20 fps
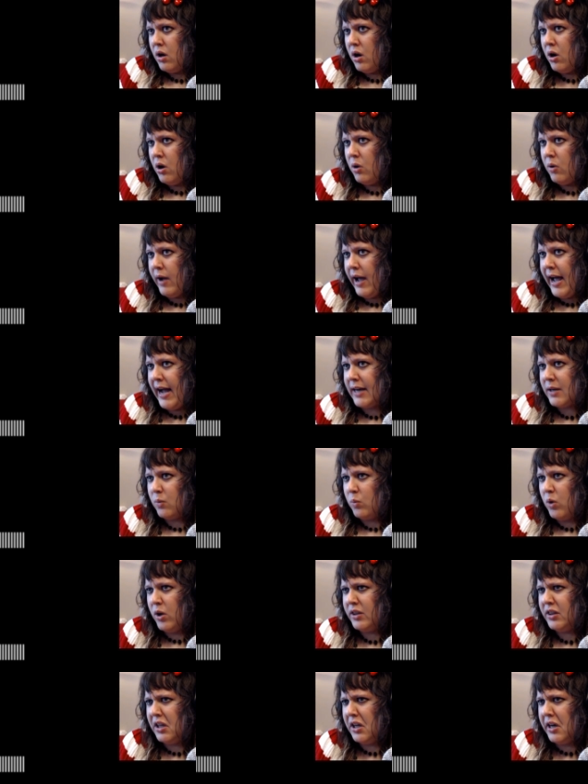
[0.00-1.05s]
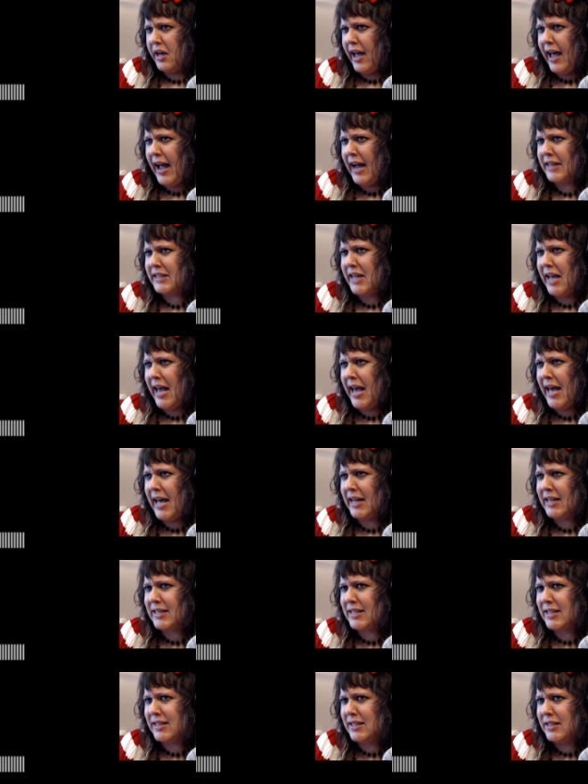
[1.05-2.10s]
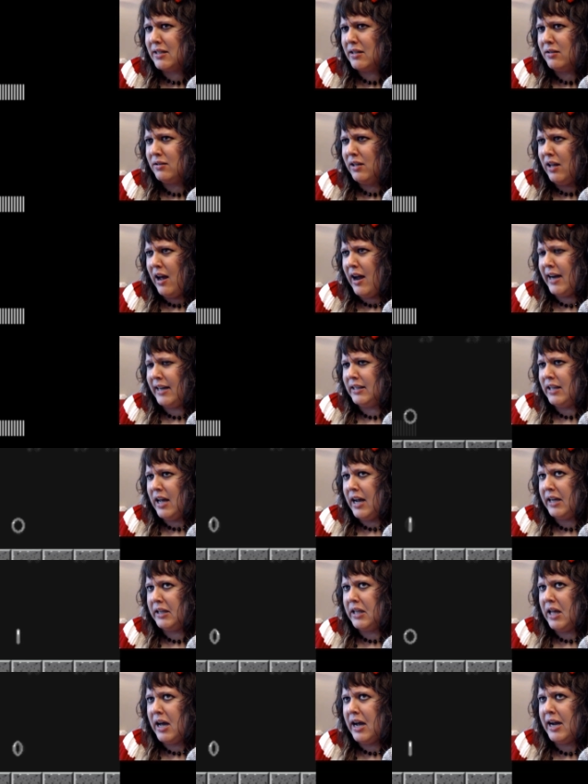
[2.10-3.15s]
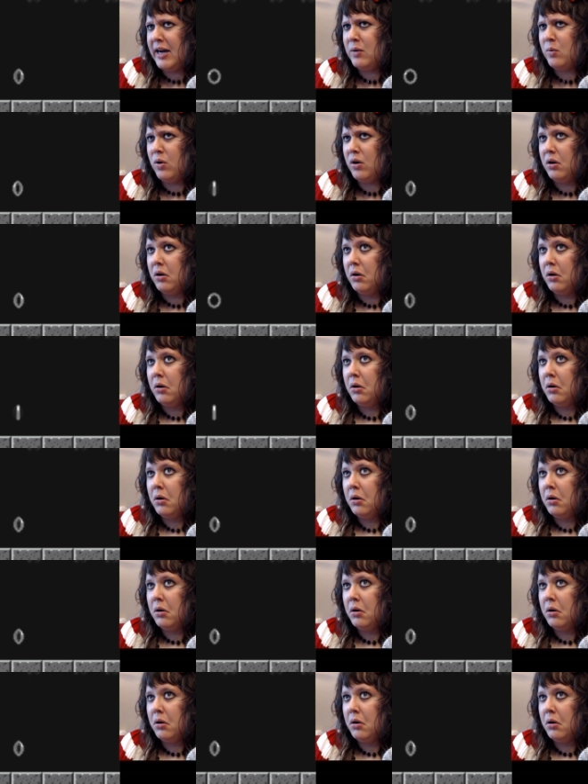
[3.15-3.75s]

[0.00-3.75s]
oh, act, what the, act X, line, line, line, what,